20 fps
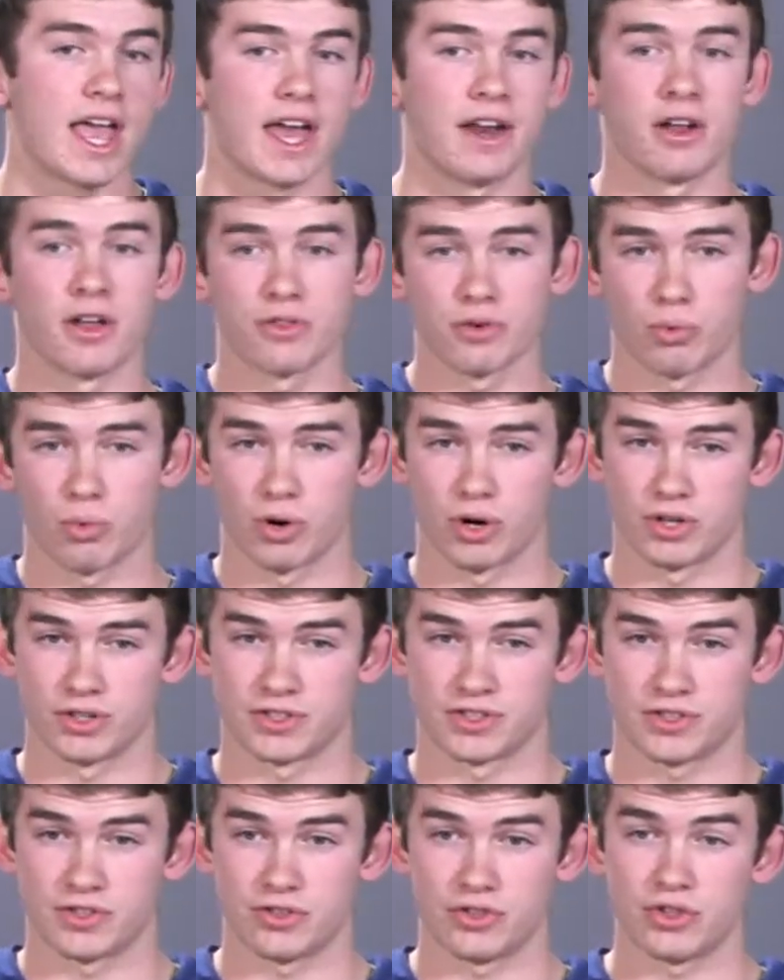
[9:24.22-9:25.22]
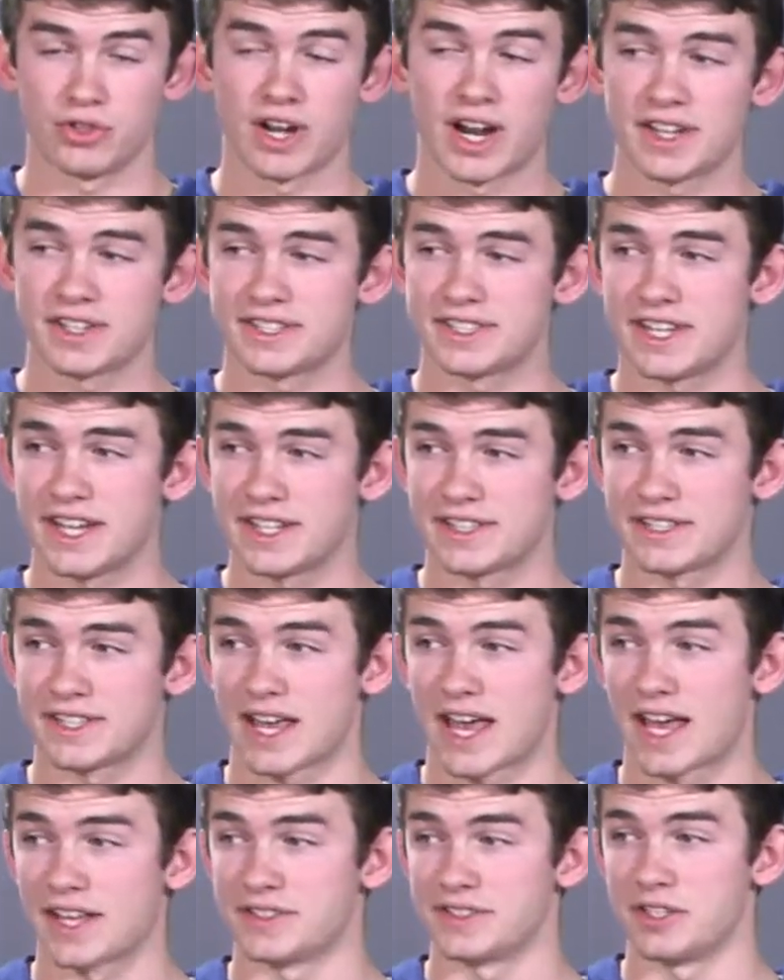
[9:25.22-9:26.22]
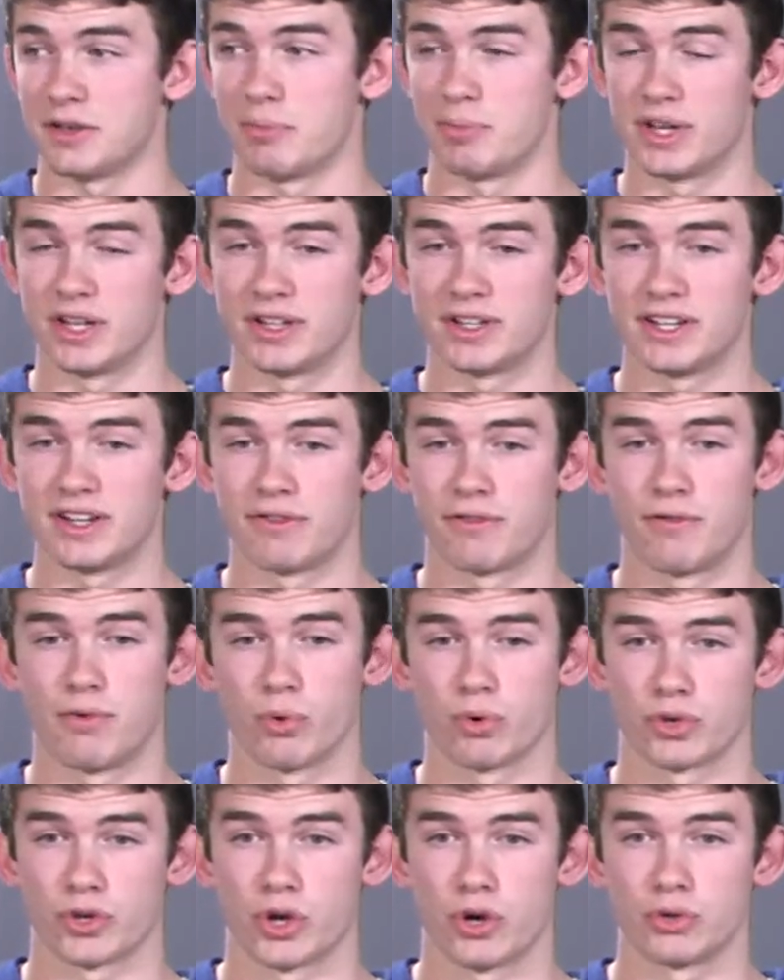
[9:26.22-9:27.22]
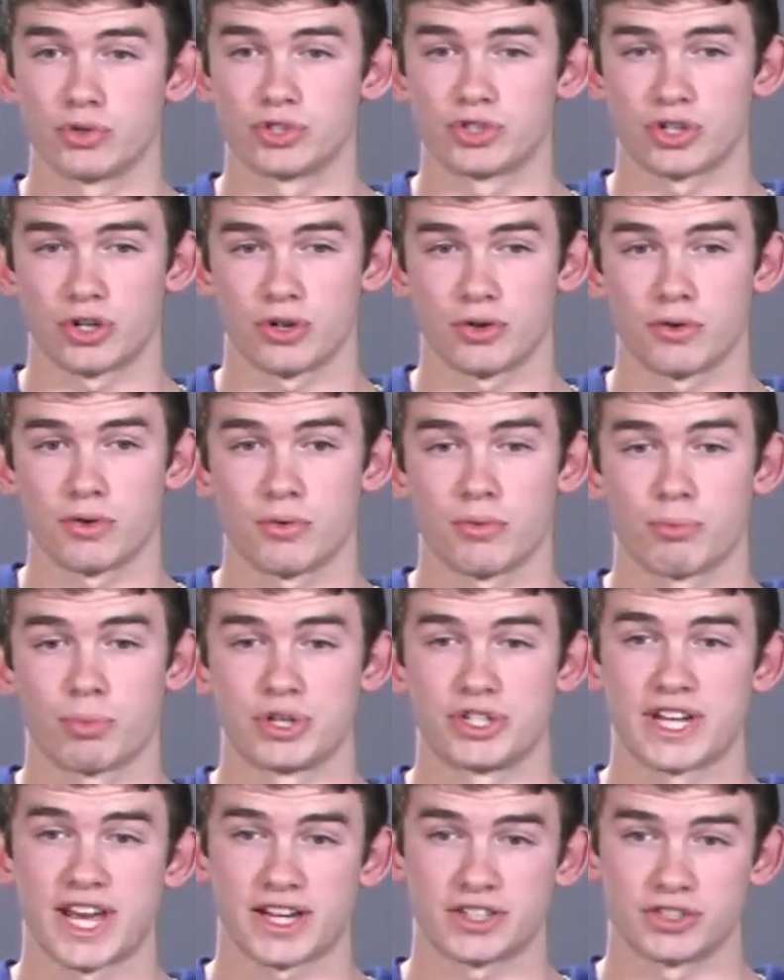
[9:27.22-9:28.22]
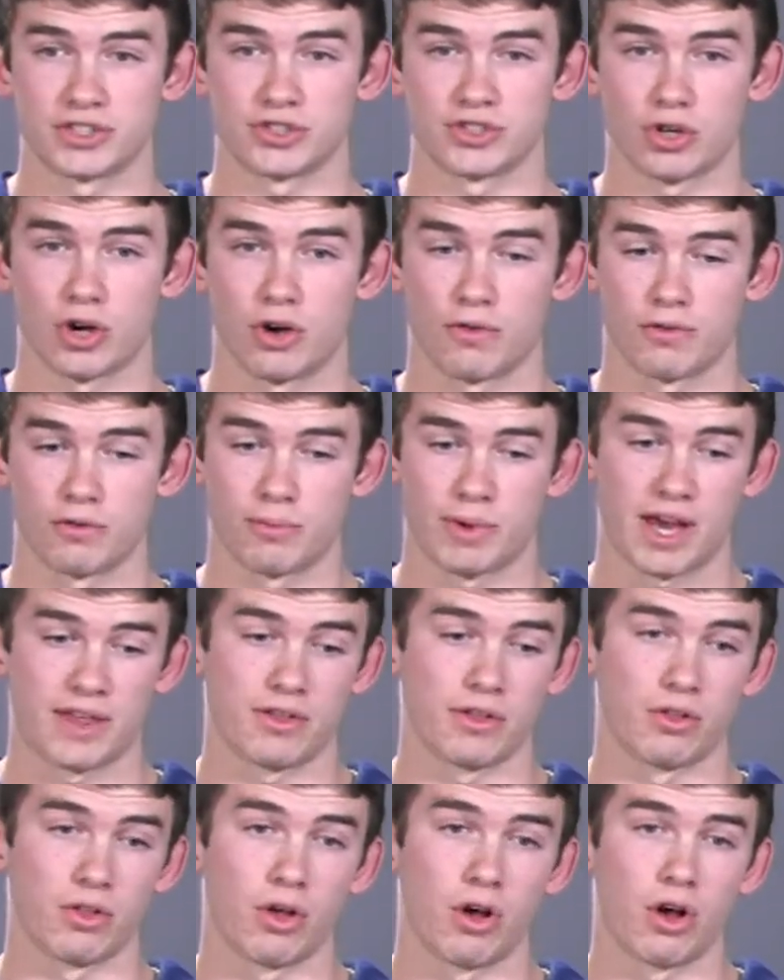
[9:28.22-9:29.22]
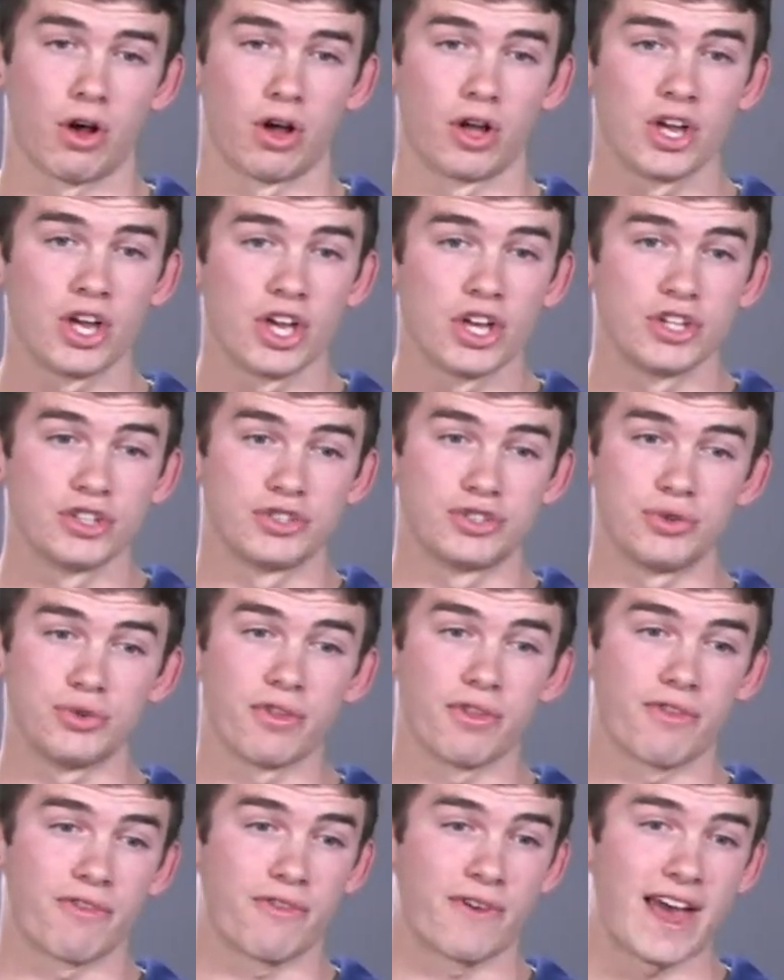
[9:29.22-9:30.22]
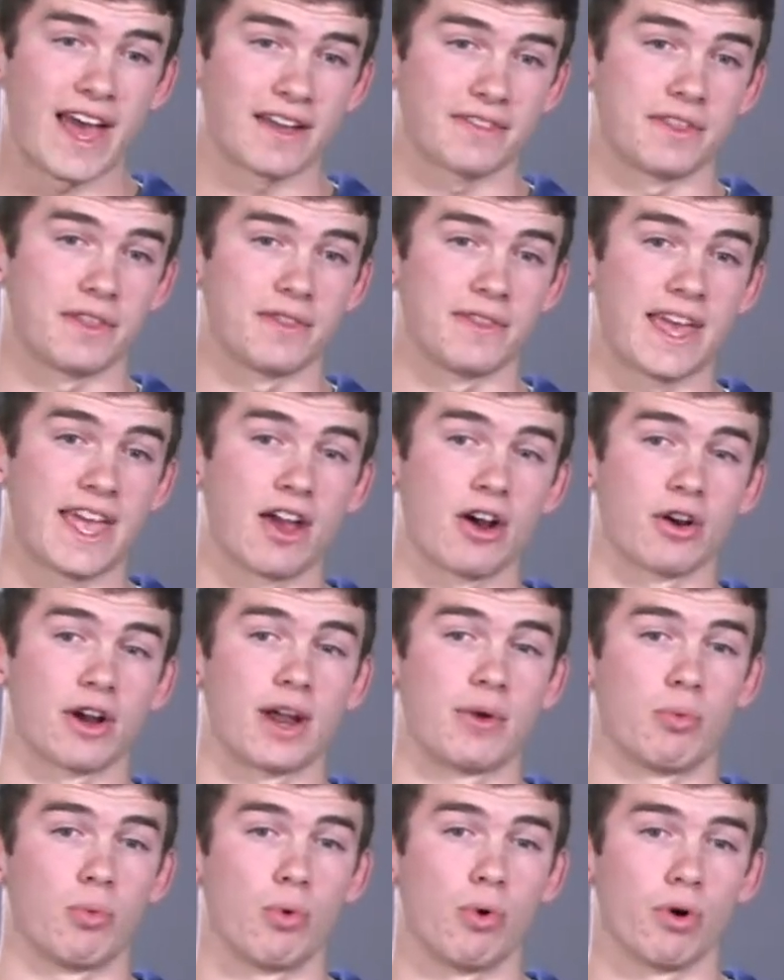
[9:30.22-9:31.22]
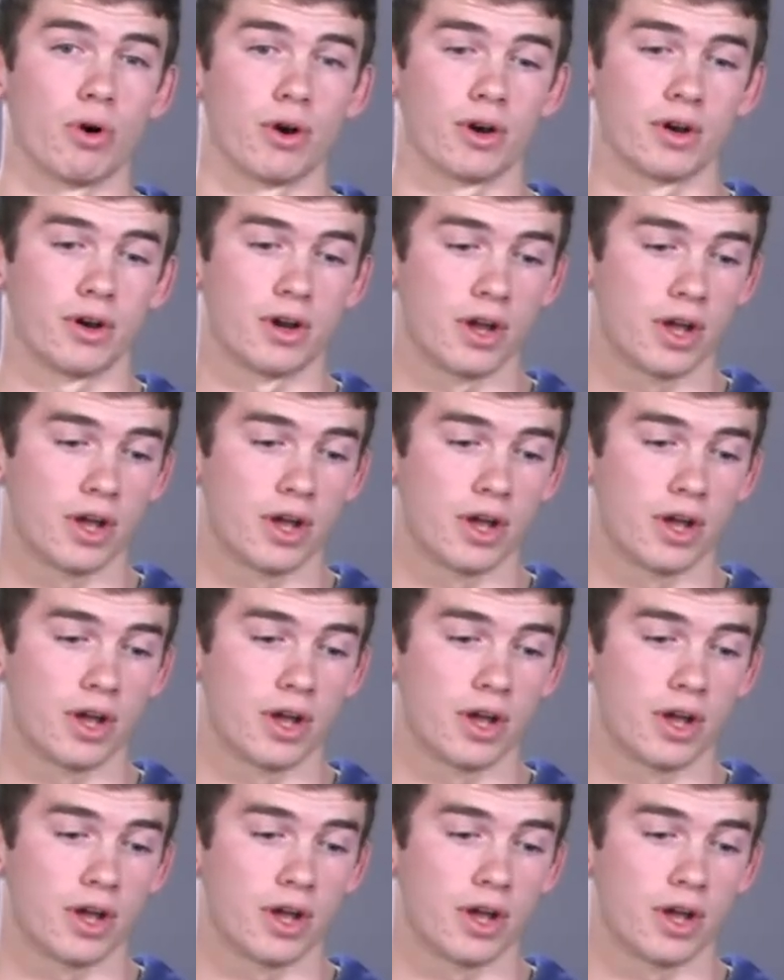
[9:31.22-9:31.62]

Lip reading: In other words, the United States has the ability to forego certain protections offered by the law due to the fact that they are at war.